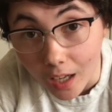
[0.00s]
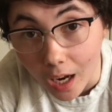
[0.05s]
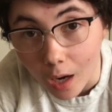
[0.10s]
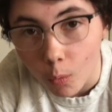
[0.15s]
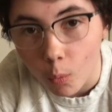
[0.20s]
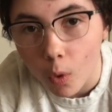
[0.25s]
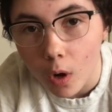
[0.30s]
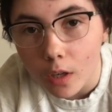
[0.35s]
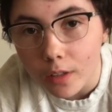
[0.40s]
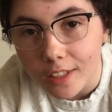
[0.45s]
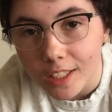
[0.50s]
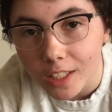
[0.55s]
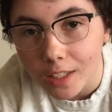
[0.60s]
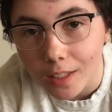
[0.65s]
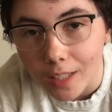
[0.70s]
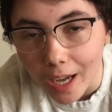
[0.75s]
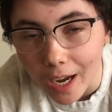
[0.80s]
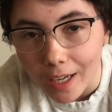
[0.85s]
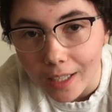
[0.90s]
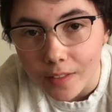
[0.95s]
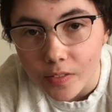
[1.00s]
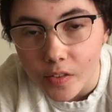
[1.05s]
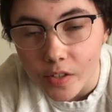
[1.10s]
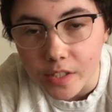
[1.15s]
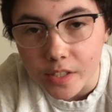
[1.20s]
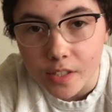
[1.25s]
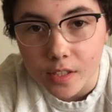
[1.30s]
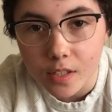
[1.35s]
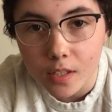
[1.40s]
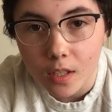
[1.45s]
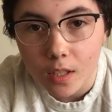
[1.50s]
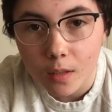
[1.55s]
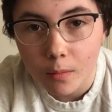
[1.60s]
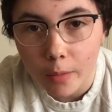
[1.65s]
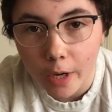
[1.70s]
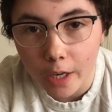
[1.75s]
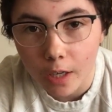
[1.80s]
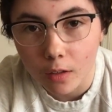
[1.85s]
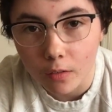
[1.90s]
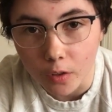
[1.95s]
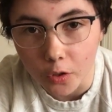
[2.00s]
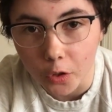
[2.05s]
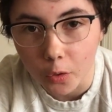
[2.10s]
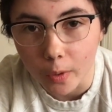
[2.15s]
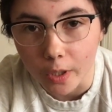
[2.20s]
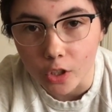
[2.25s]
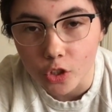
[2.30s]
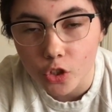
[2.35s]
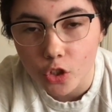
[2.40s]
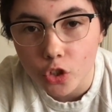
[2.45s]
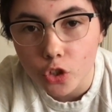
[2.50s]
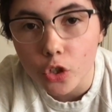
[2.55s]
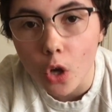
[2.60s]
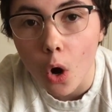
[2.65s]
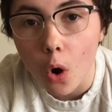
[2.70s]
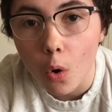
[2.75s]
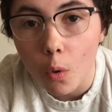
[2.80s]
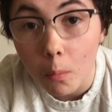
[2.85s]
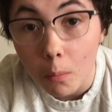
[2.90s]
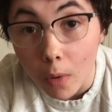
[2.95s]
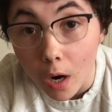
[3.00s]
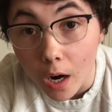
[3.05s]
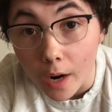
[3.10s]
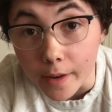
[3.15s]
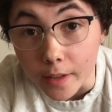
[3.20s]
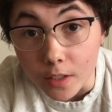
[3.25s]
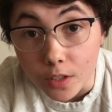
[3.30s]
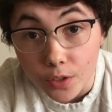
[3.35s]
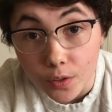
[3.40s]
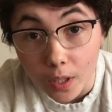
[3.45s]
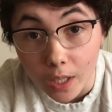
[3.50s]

I want to like this pair of underwear so much.